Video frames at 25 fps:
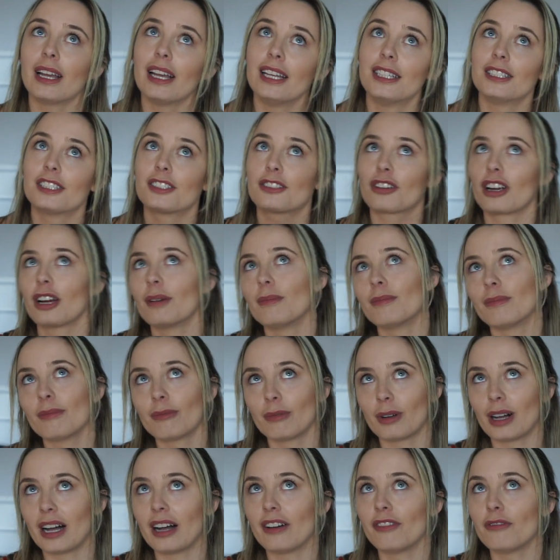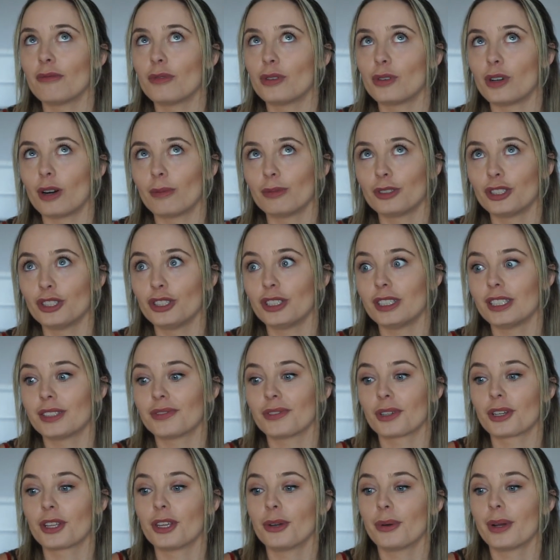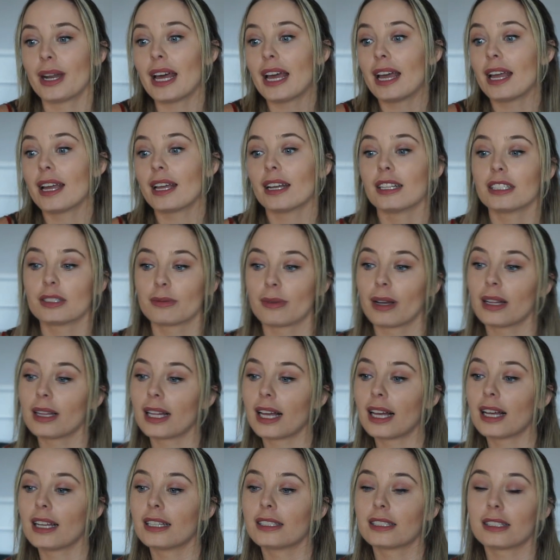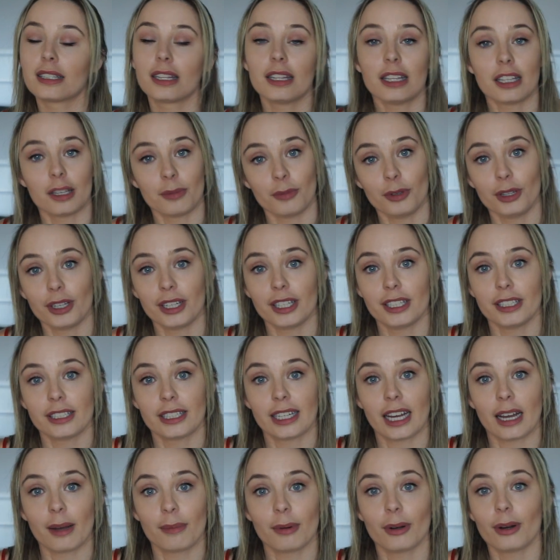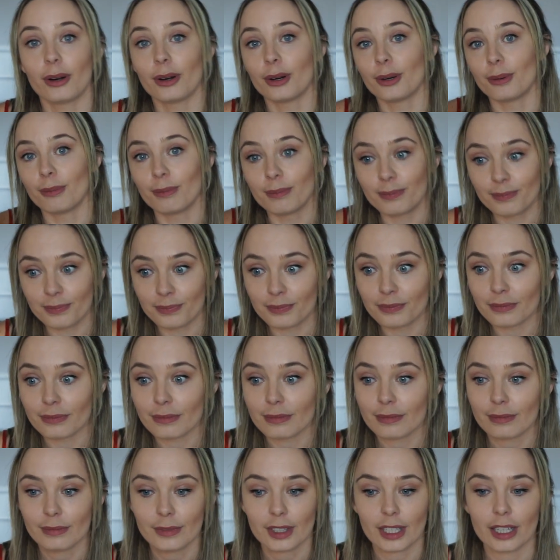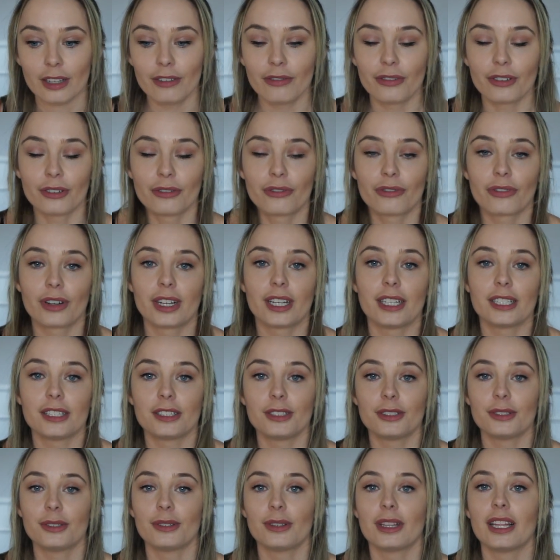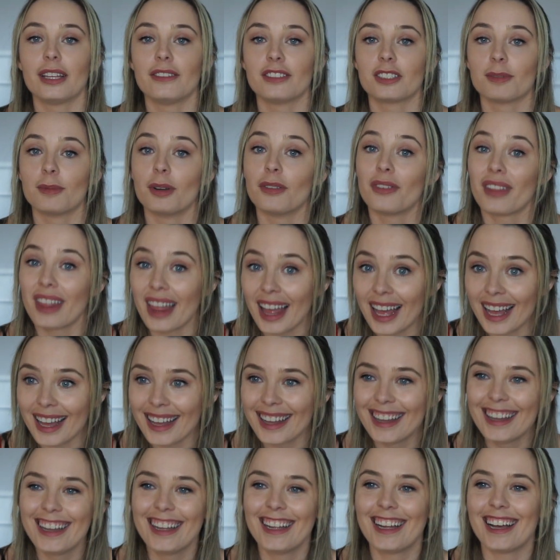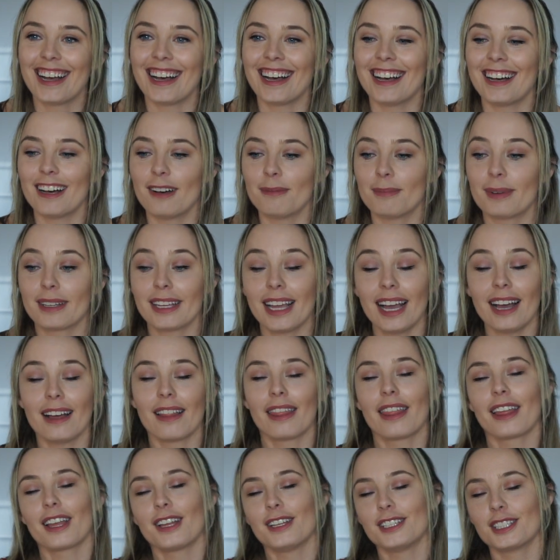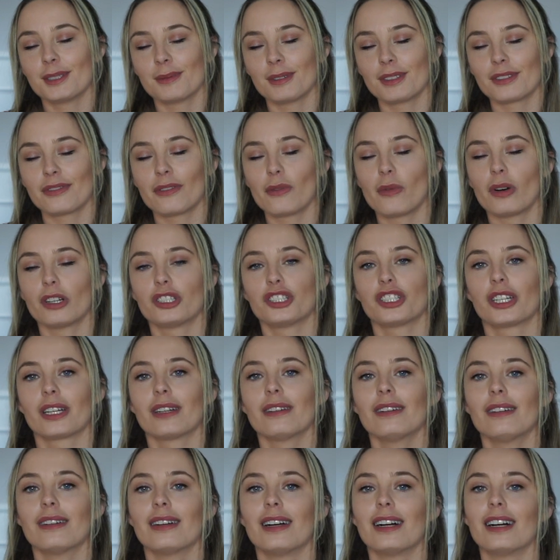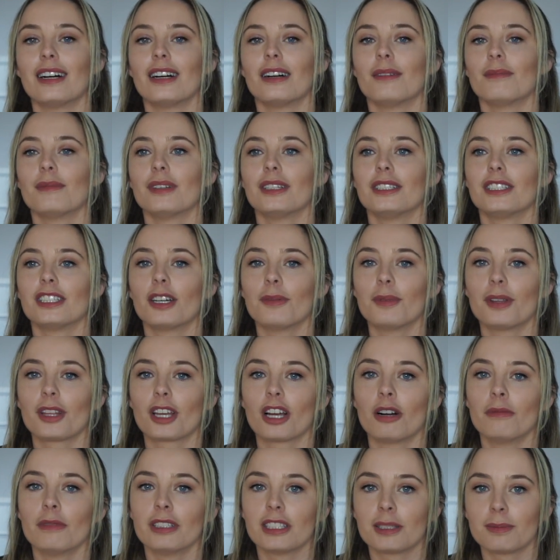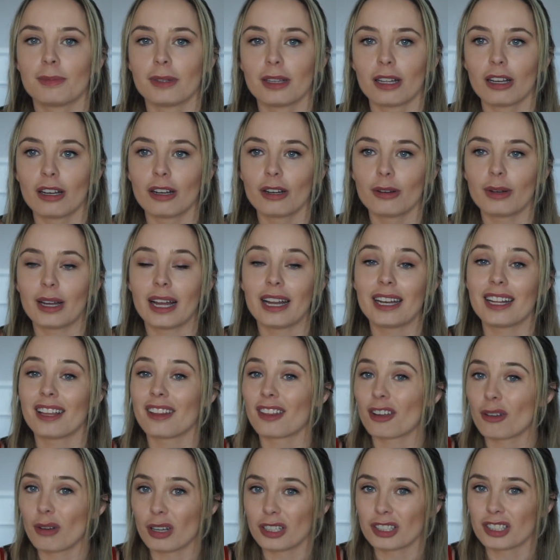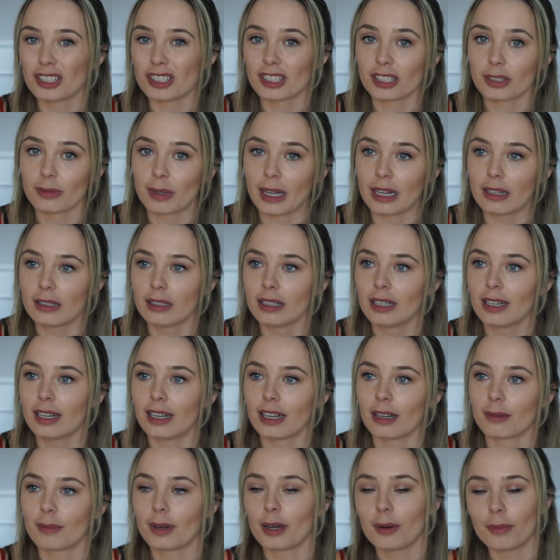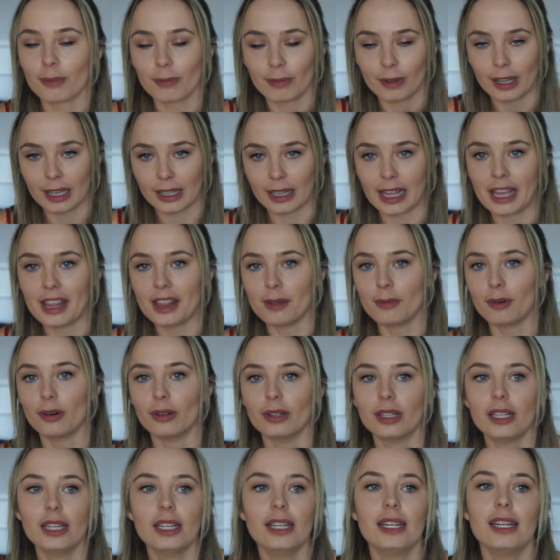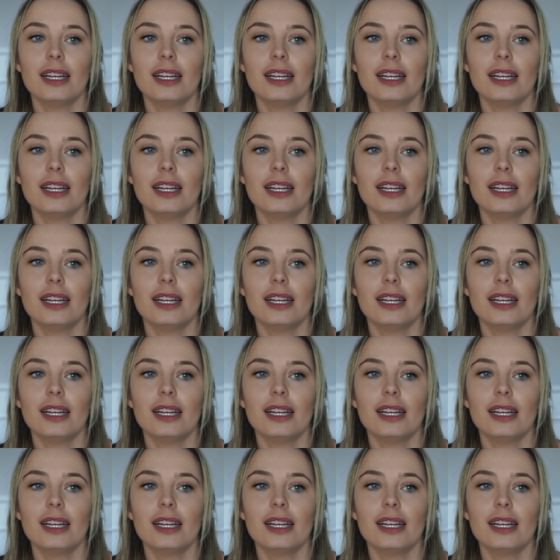Instagram will have more opportunities for Q&A, as well as the community tab on. Feel free to leave some over there. But yeah, thank you so much for watching. Tell me in the comments below any other questions as well. I'll collate them all.